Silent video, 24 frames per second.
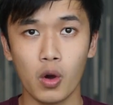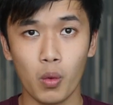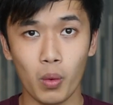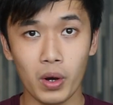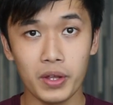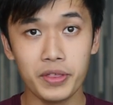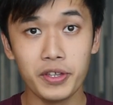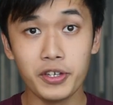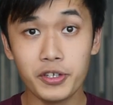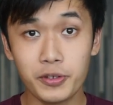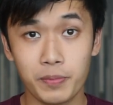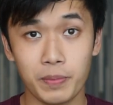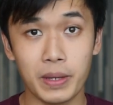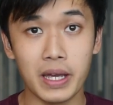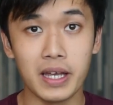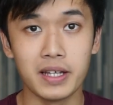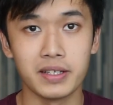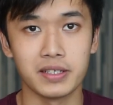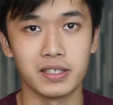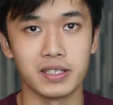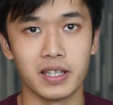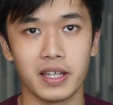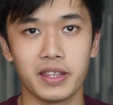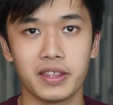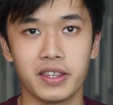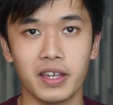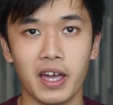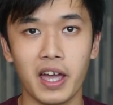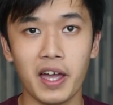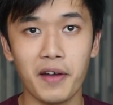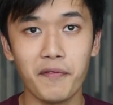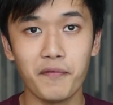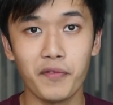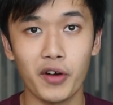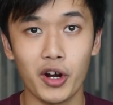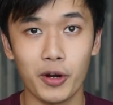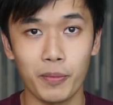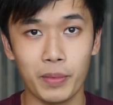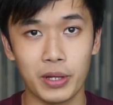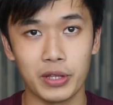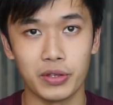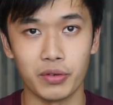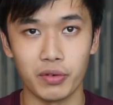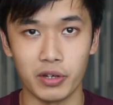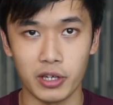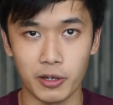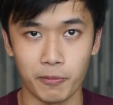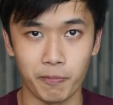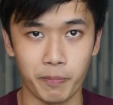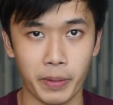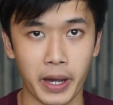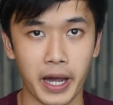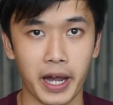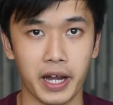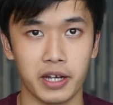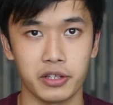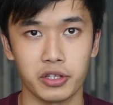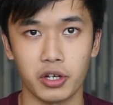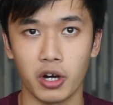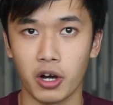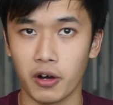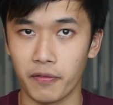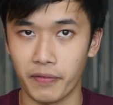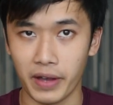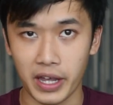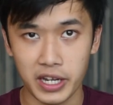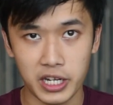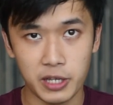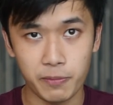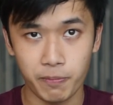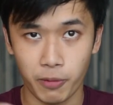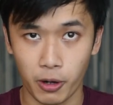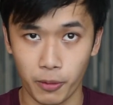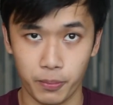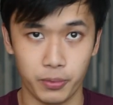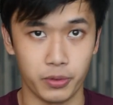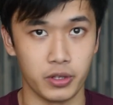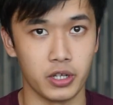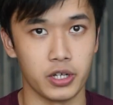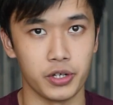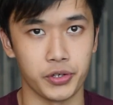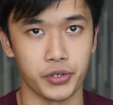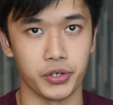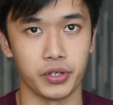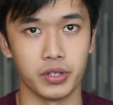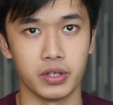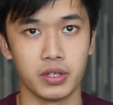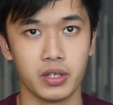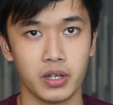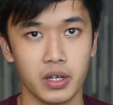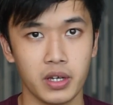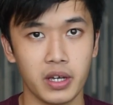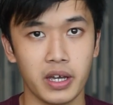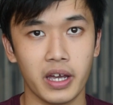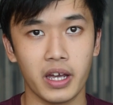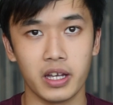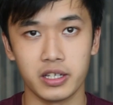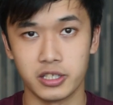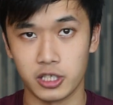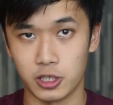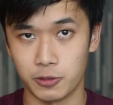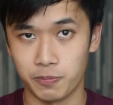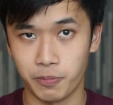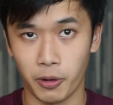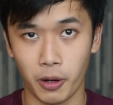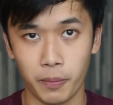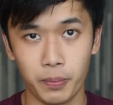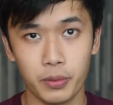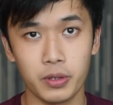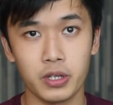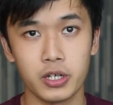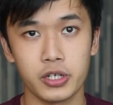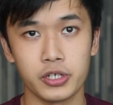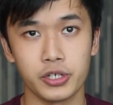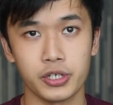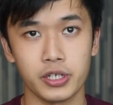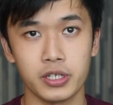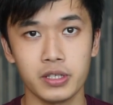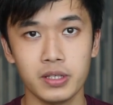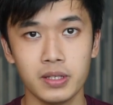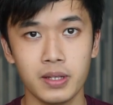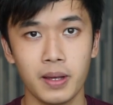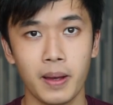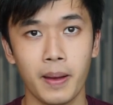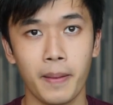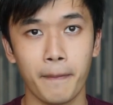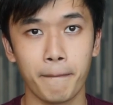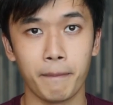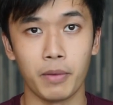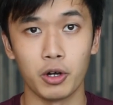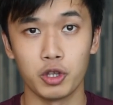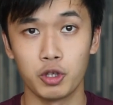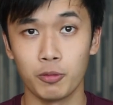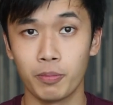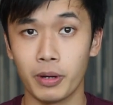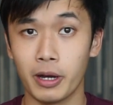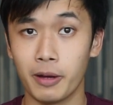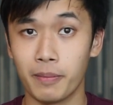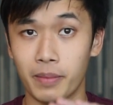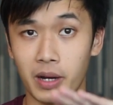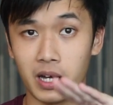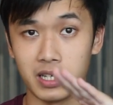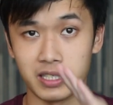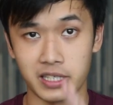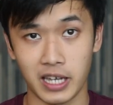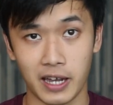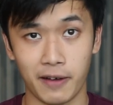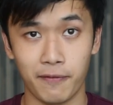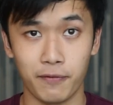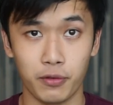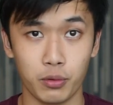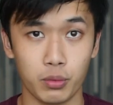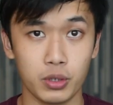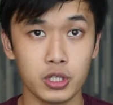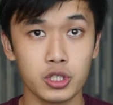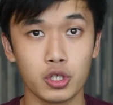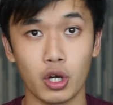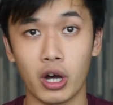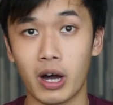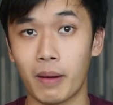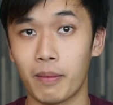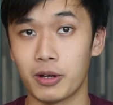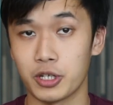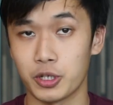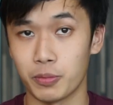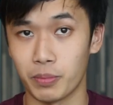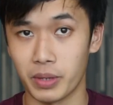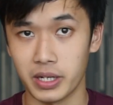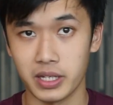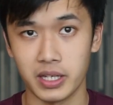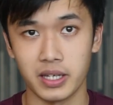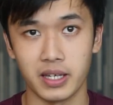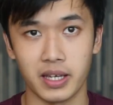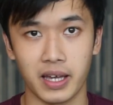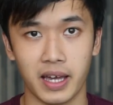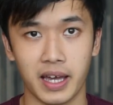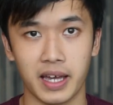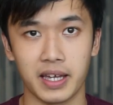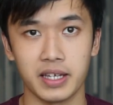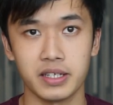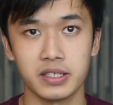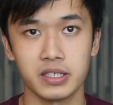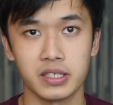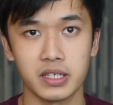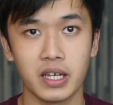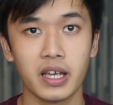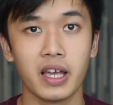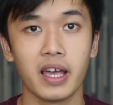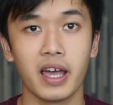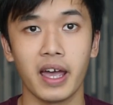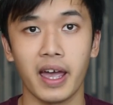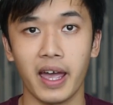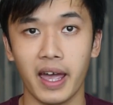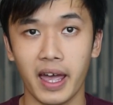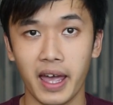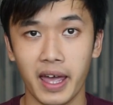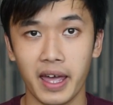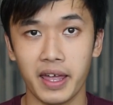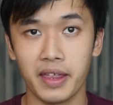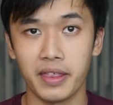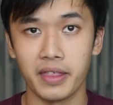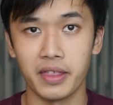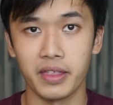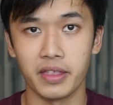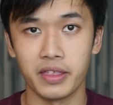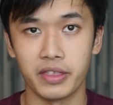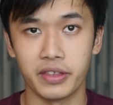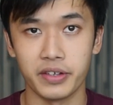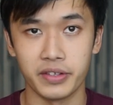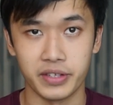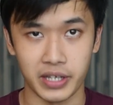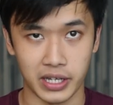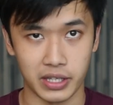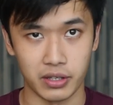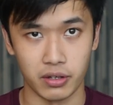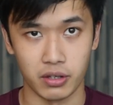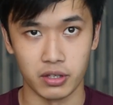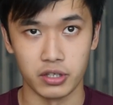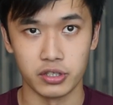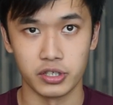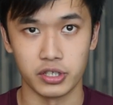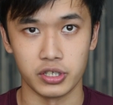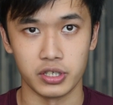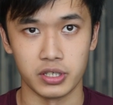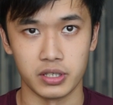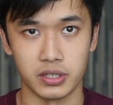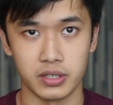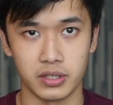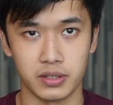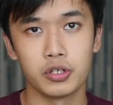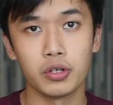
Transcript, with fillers: What this means is that the environmental impact of any population is its population multiplied by its affluence, or how much money it has, and the technology.